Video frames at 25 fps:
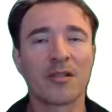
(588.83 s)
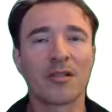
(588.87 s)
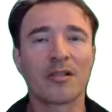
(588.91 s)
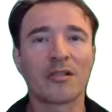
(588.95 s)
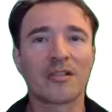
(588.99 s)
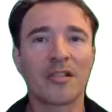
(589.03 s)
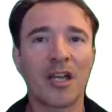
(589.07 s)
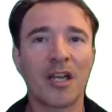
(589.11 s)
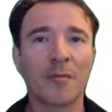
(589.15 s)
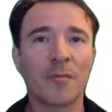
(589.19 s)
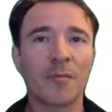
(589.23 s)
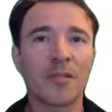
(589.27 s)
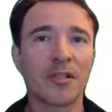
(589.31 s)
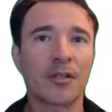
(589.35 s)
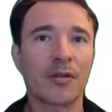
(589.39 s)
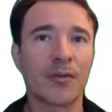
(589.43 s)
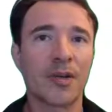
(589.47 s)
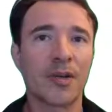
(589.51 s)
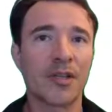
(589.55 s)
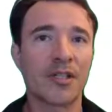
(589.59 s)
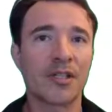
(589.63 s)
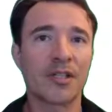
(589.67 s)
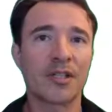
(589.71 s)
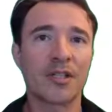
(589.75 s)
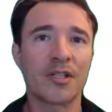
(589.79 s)
Time
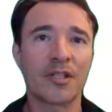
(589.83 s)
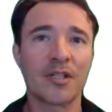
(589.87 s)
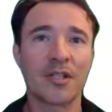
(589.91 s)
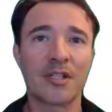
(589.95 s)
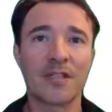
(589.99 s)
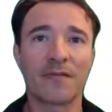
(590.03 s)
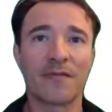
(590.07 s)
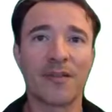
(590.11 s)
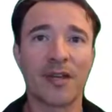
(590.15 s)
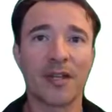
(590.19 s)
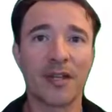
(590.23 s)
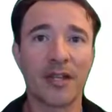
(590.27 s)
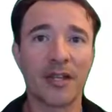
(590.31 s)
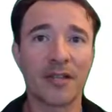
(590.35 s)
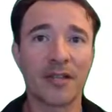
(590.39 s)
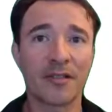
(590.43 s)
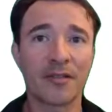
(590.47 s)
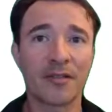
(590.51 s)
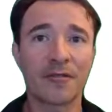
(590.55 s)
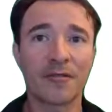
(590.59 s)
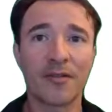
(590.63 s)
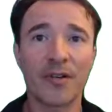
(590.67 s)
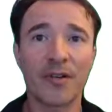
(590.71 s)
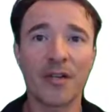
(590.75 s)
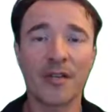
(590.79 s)
integration is finite
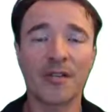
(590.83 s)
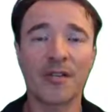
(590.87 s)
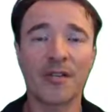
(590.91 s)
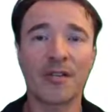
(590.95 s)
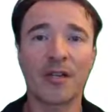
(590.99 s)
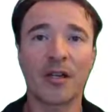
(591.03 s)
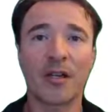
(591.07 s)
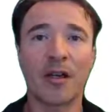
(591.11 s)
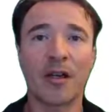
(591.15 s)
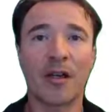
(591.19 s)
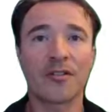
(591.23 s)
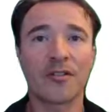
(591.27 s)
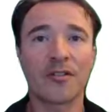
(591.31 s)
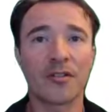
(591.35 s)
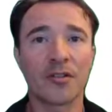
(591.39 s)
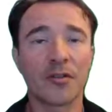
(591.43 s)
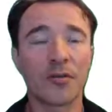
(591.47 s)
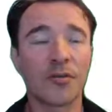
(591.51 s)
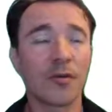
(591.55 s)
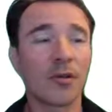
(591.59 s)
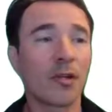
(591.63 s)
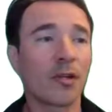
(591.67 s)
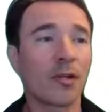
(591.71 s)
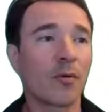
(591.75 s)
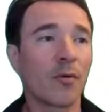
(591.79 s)
difference, the
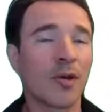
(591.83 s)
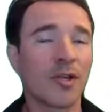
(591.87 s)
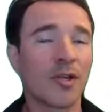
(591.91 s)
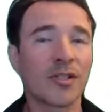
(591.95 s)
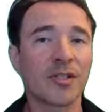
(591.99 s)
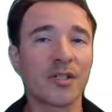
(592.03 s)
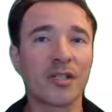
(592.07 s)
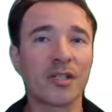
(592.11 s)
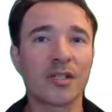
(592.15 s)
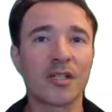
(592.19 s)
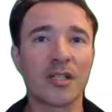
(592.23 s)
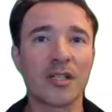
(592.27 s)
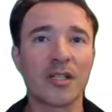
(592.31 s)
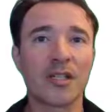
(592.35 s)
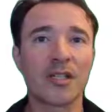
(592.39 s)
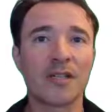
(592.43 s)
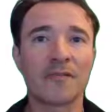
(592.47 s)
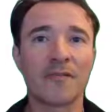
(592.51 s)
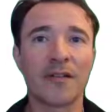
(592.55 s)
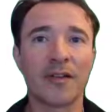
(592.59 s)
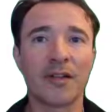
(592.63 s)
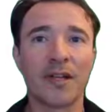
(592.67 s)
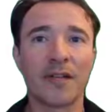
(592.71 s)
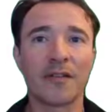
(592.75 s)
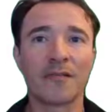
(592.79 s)
continuity equation is
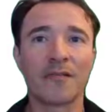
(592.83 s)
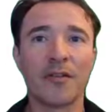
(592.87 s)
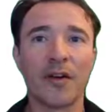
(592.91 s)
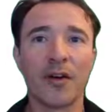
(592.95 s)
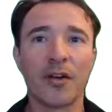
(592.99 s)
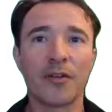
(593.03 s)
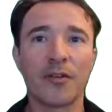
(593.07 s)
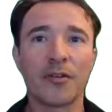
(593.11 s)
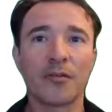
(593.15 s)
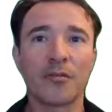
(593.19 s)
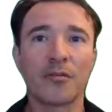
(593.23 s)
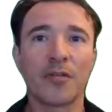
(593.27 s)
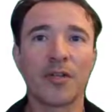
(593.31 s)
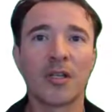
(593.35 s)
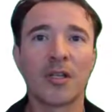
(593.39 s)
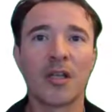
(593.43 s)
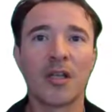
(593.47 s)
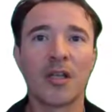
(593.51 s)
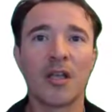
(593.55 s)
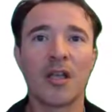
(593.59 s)
finite volume,